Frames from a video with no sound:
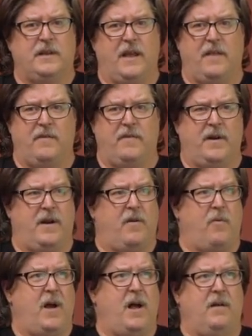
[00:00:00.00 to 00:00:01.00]
together very
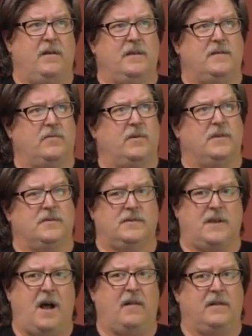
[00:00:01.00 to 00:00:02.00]
well. It's a real
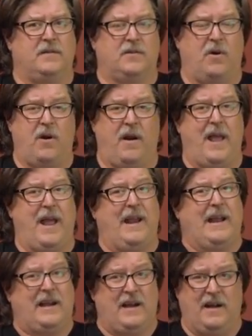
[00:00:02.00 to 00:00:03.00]
solid sword and
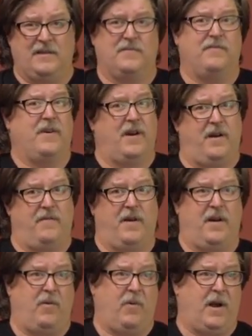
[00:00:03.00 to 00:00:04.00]
it cuts very,
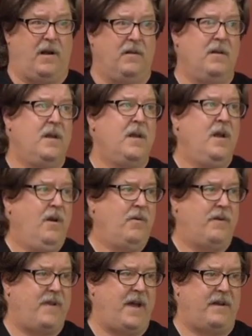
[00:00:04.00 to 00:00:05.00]
very well.
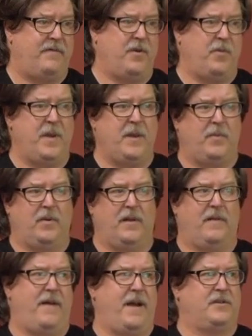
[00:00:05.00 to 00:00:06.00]
We've had a few people that
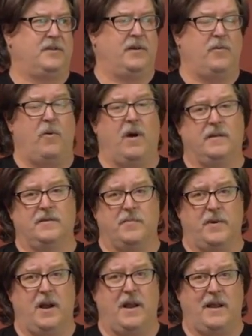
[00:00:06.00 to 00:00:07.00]
have actually won
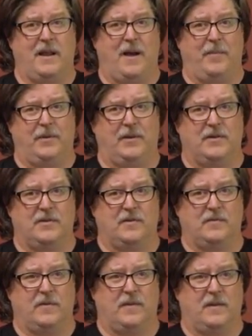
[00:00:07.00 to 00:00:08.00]
some cutting
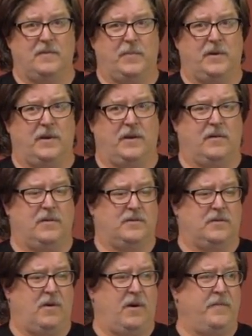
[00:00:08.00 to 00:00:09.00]
competitions with this particular
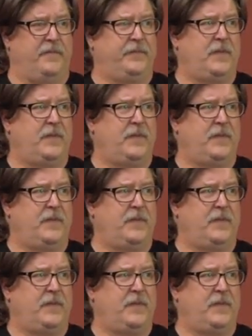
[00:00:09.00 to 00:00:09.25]
sword.